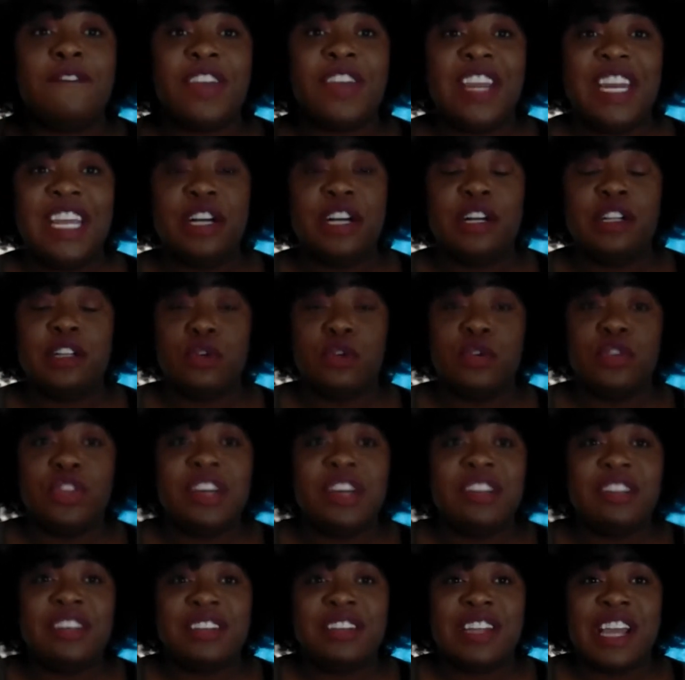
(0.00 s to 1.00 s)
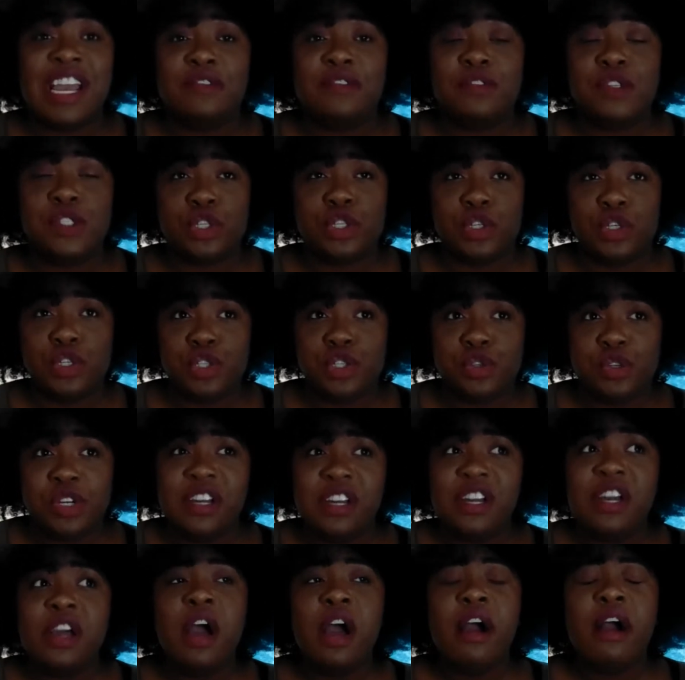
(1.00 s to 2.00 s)
fitting clothing the day of
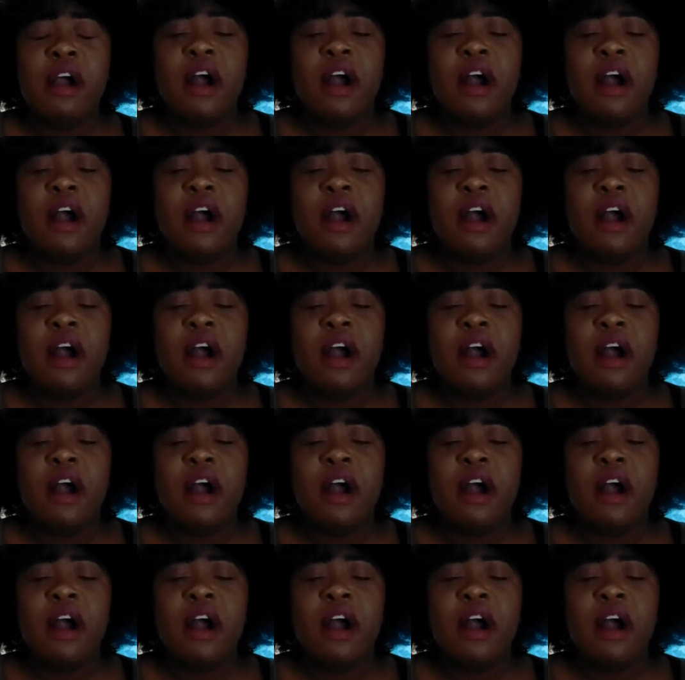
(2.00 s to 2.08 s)
surgery.